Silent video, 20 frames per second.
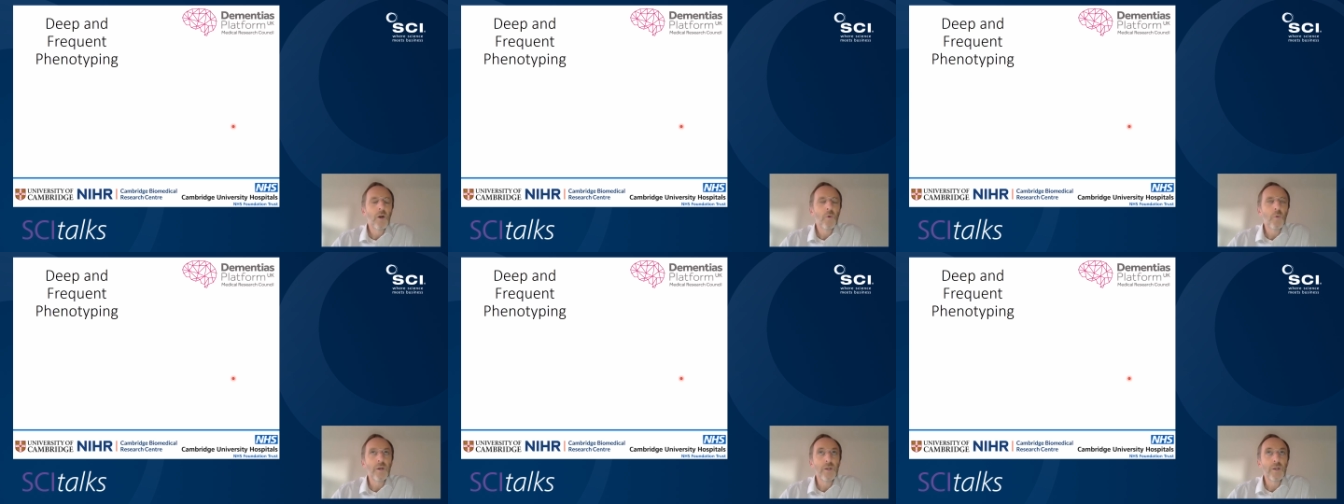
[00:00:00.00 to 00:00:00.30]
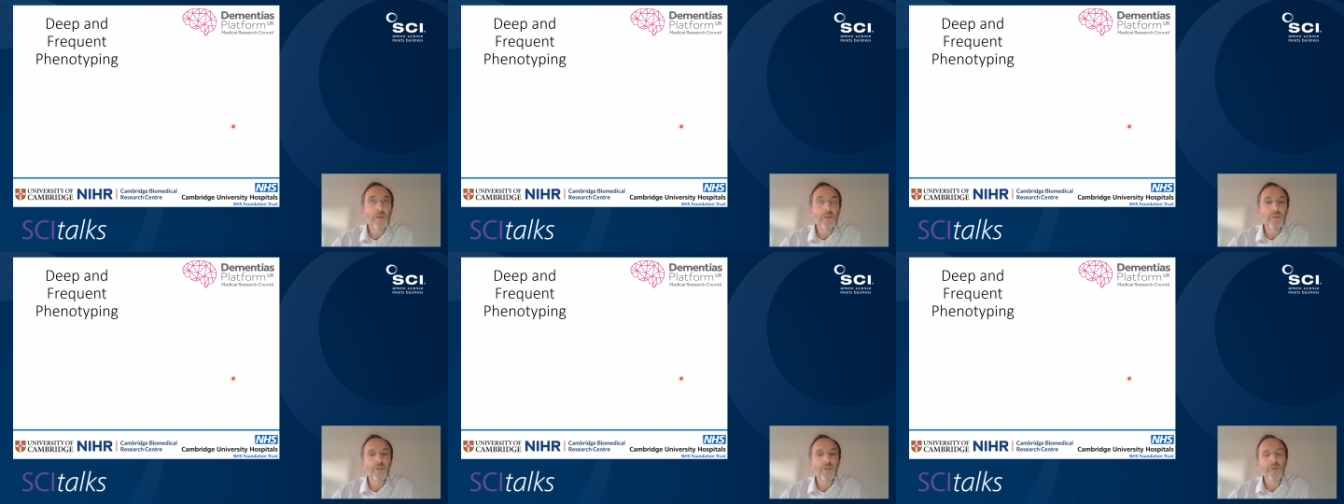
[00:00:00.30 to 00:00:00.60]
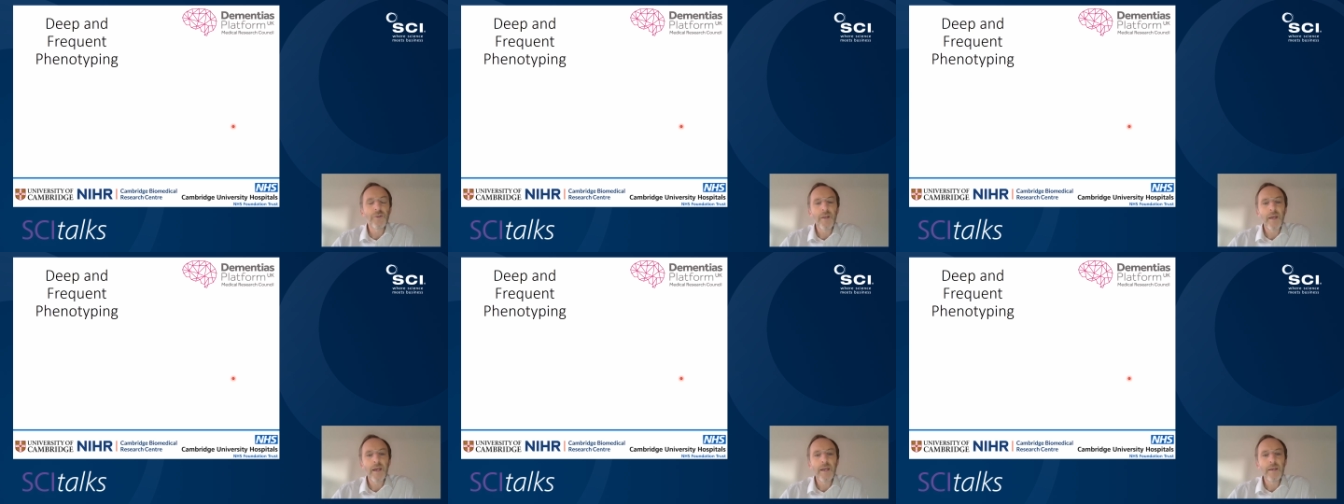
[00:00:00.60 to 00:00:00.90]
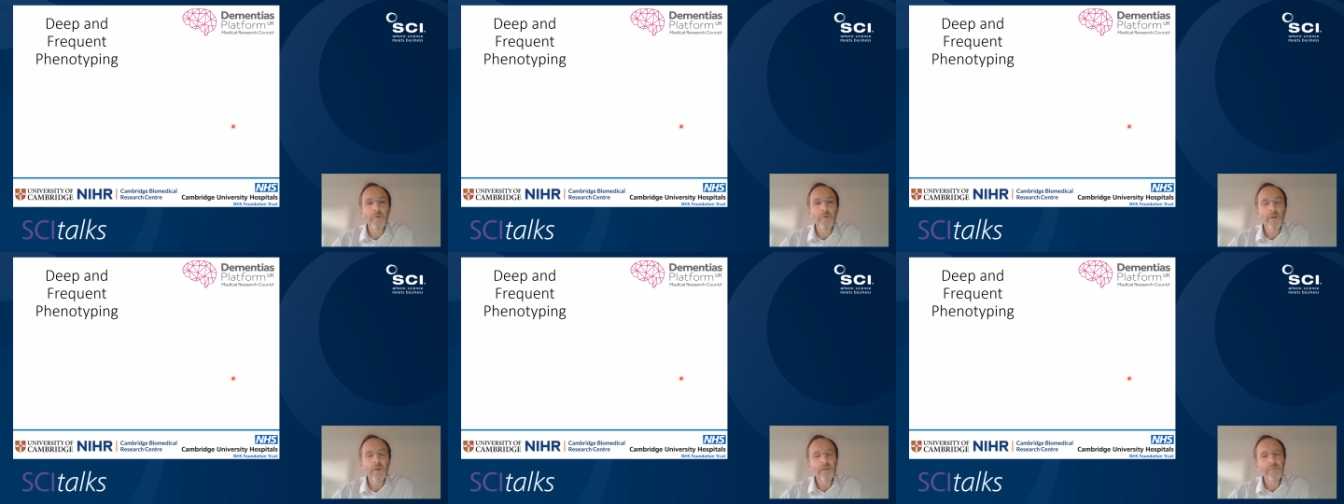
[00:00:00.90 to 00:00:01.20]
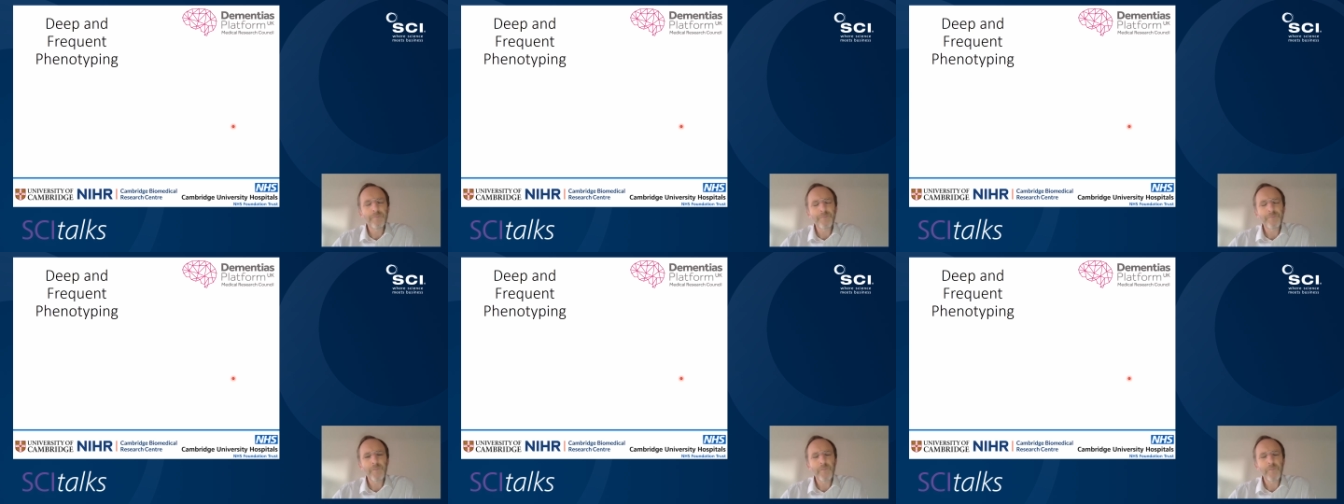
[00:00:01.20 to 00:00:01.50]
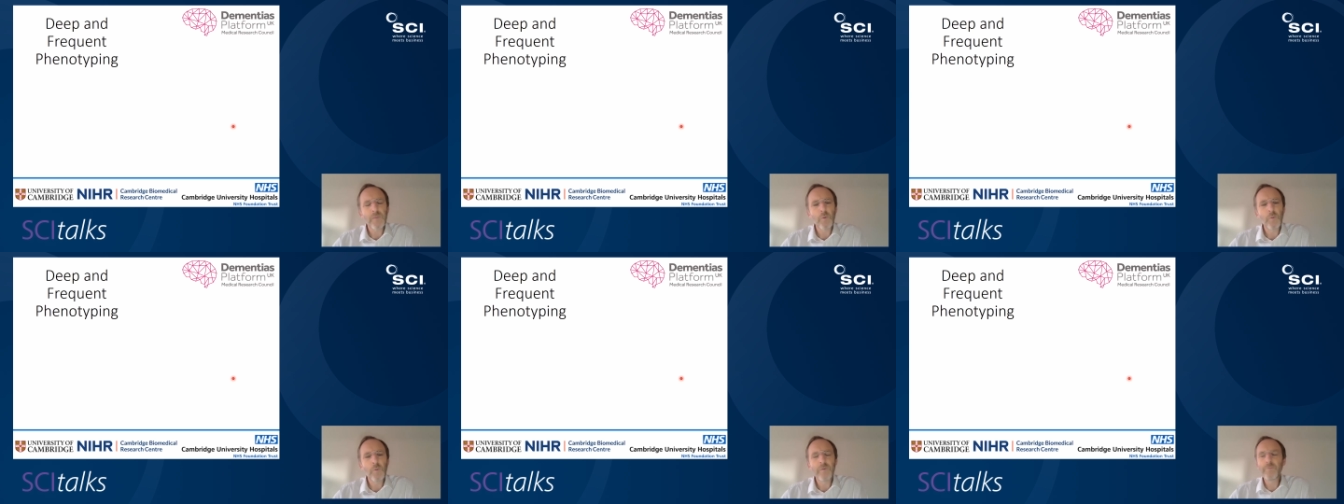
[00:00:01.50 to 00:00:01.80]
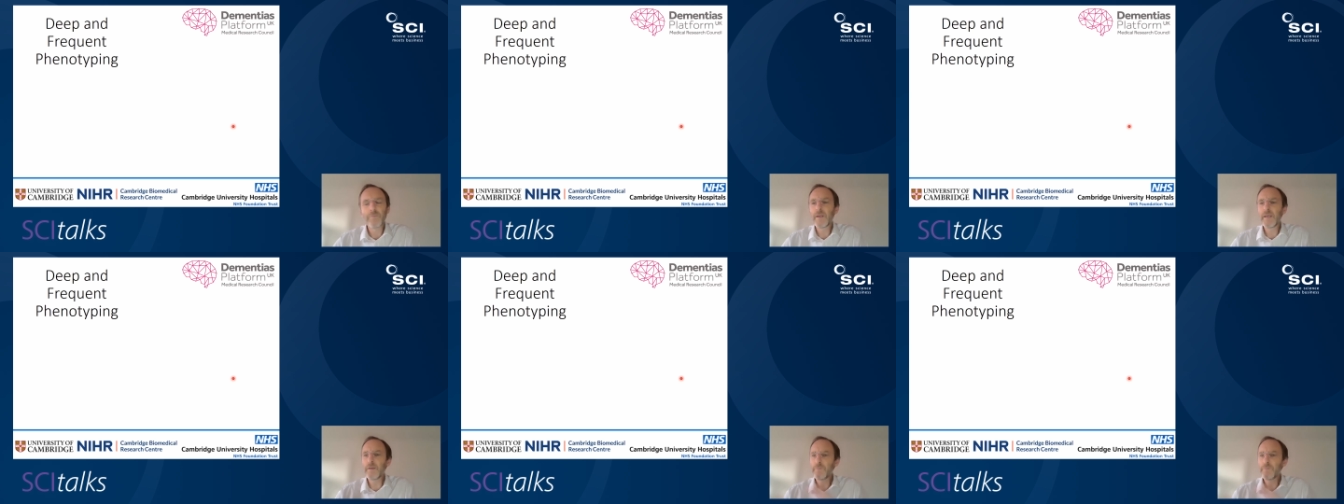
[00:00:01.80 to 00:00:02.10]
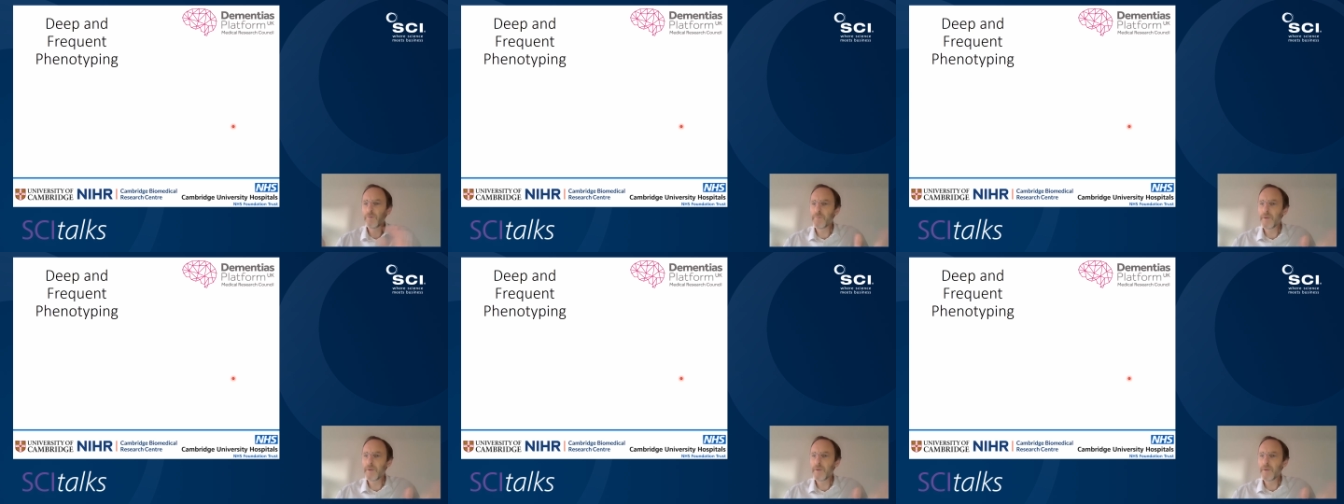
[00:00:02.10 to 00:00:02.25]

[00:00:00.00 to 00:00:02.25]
which is to say, well, with many